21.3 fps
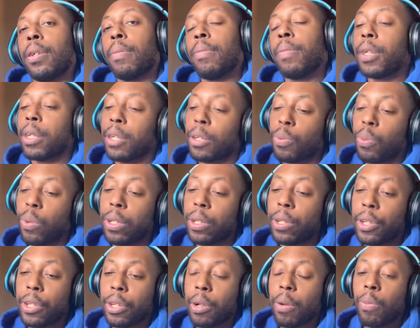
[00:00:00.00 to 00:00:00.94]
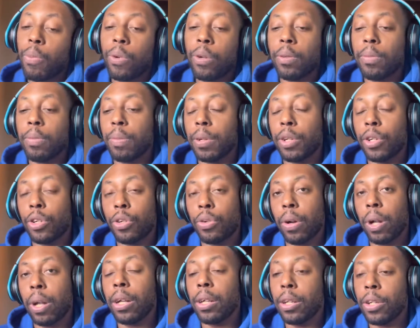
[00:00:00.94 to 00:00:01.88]
Because when someone
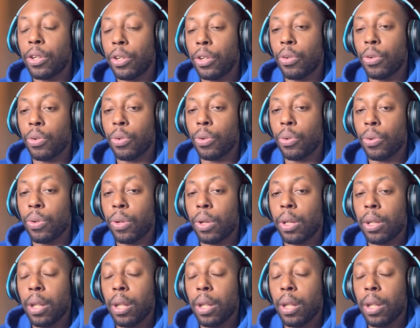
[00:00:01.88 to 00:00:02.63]
betrays you,